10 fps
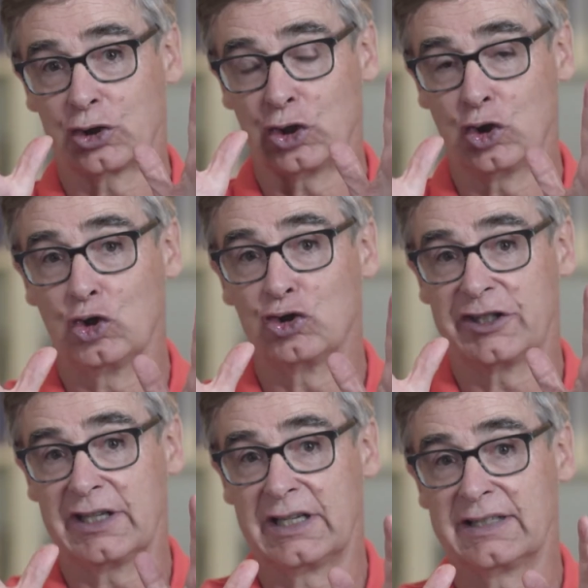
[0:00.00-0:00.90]
use
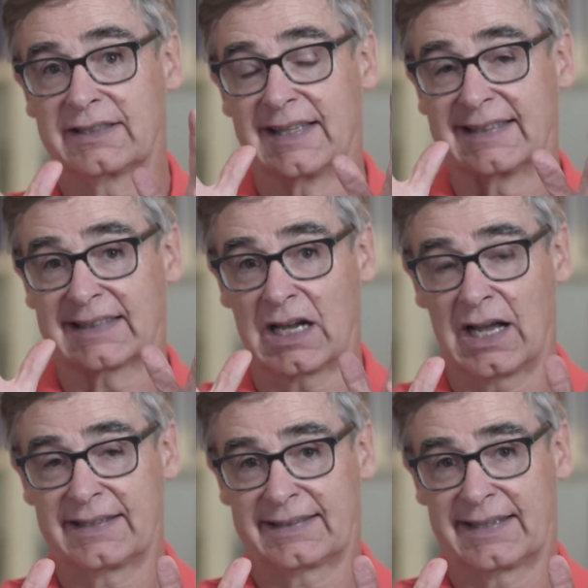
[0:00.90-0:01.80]
this
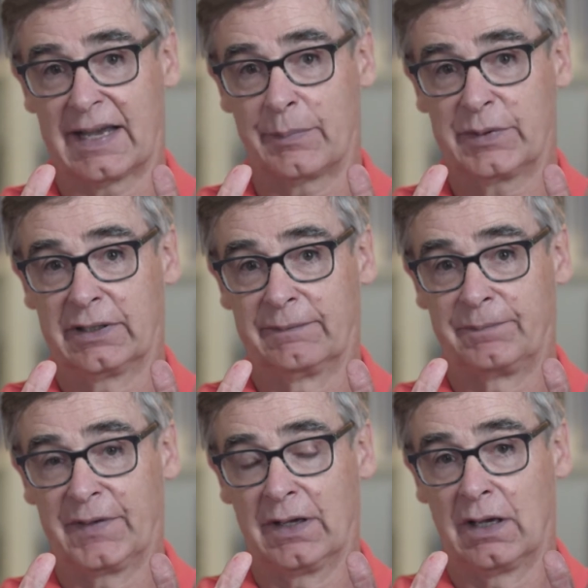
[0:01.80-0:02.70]
concept
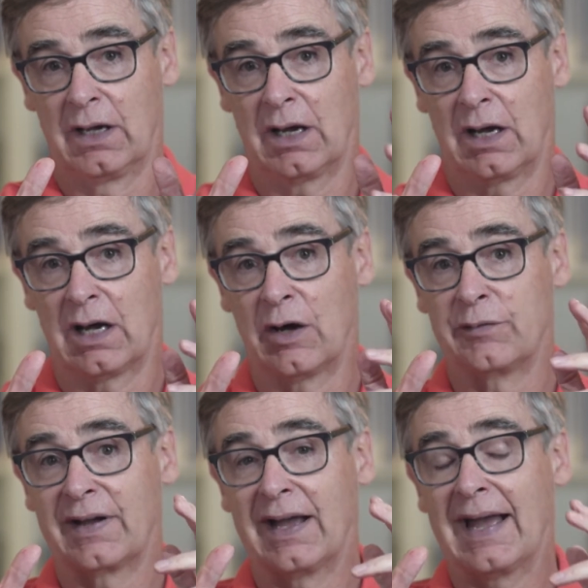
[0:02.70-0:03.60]

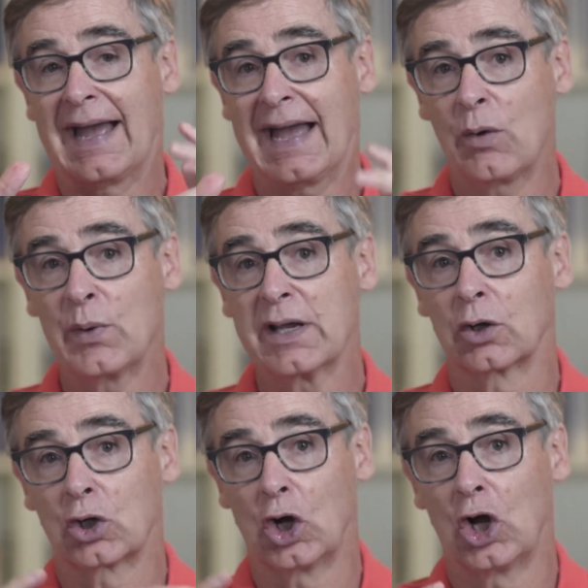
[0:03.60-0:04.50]
of how we are
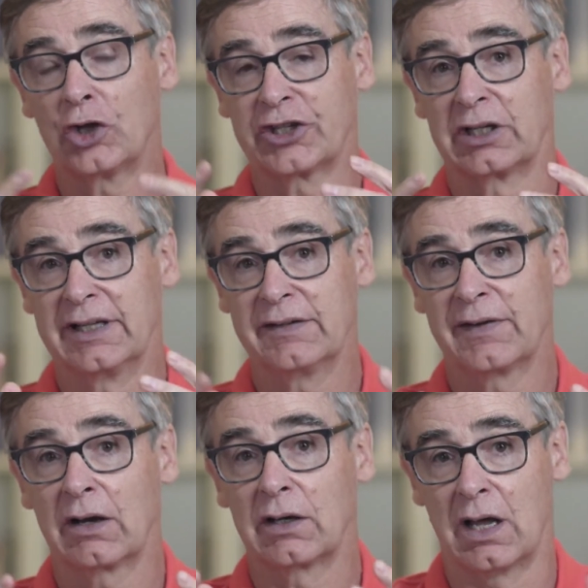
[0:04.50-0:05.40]
called to live
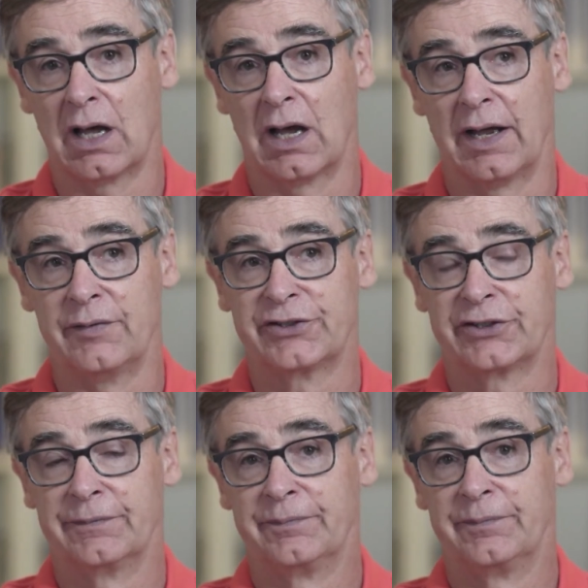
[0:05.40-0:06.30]
our lives
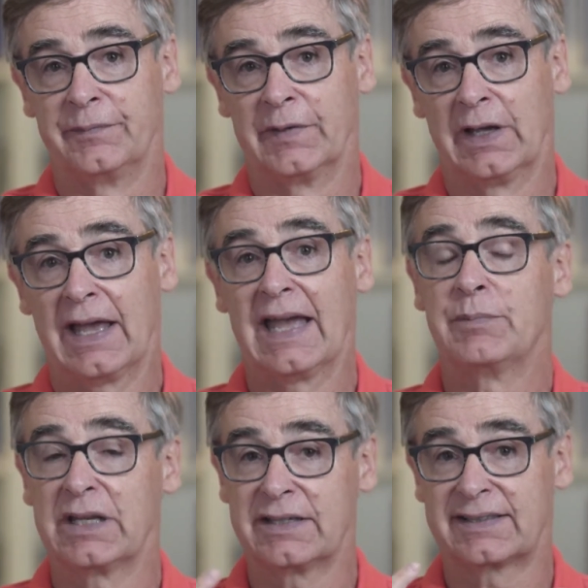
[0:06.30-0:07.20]
and
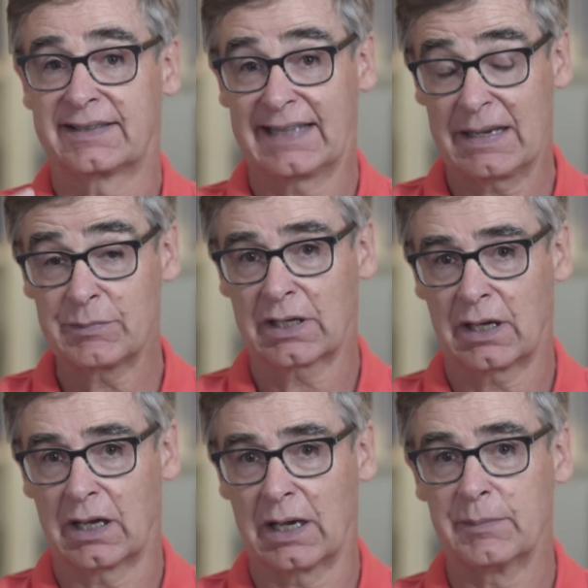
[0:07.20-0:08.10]
be same
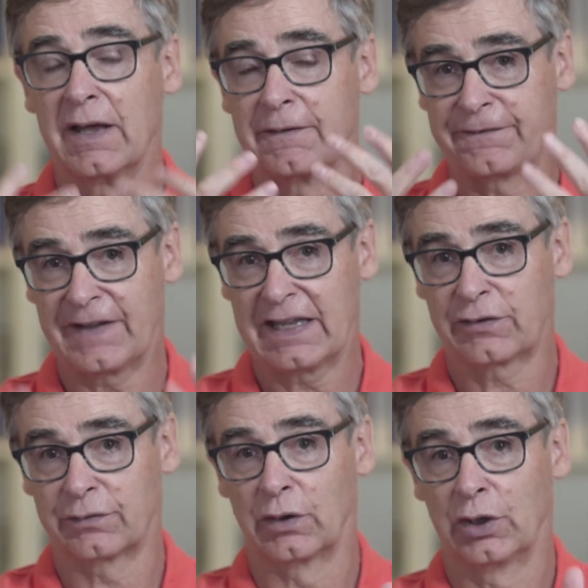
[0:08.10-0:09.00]
time
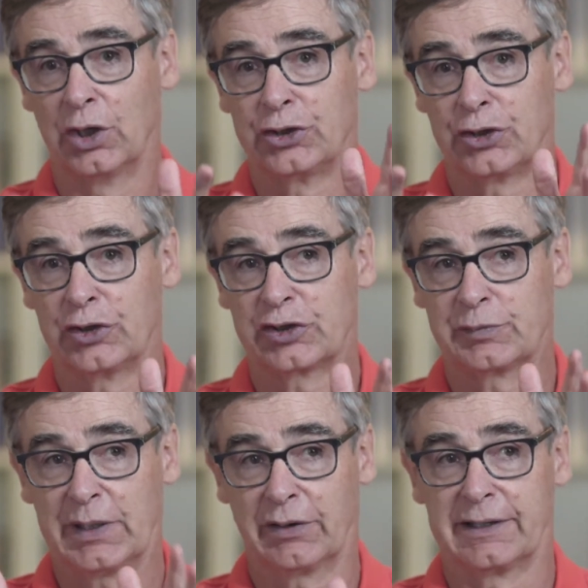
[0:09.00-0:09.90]
faithful to the
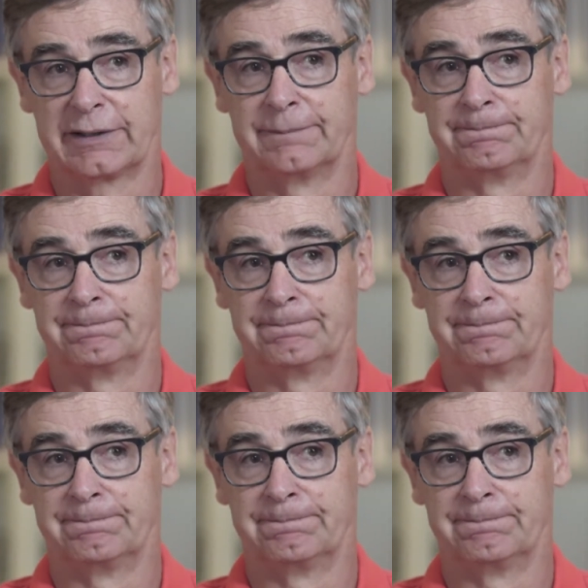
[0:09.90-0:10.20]
Spirit.